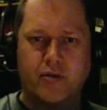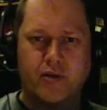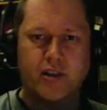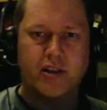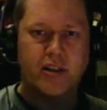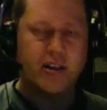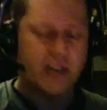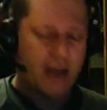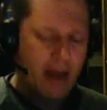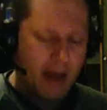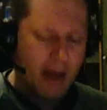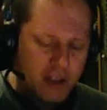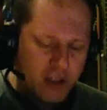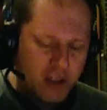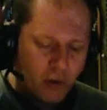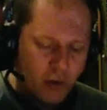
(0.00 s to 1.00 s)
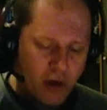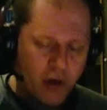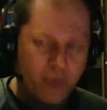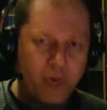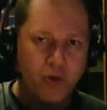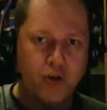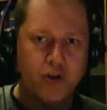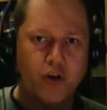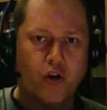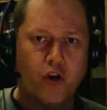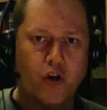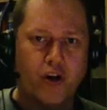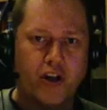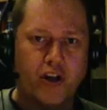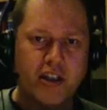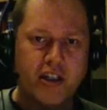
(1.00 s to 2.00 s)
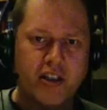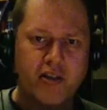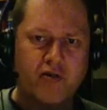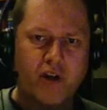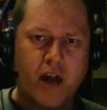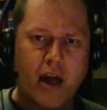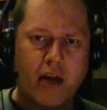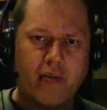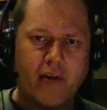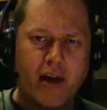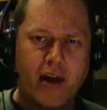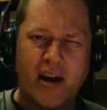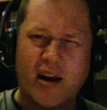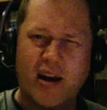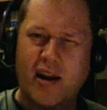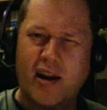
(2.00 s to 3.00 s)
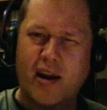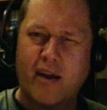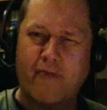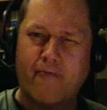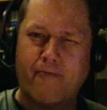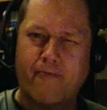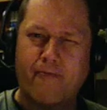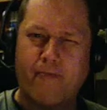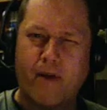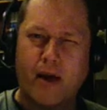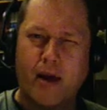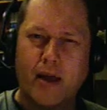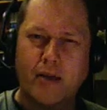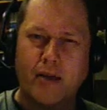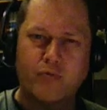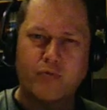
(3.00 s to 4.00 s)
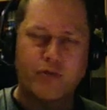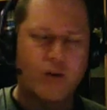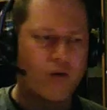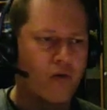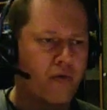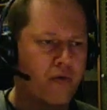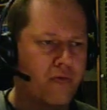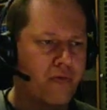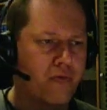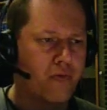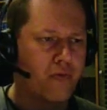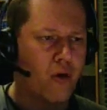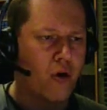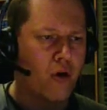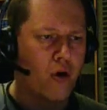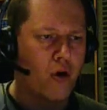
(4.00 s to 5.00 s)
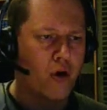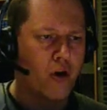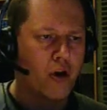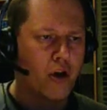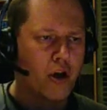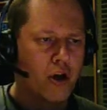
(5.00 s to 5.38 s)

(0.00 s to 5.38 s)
This is actually where you put your disk drive, and if I don't recall wrong,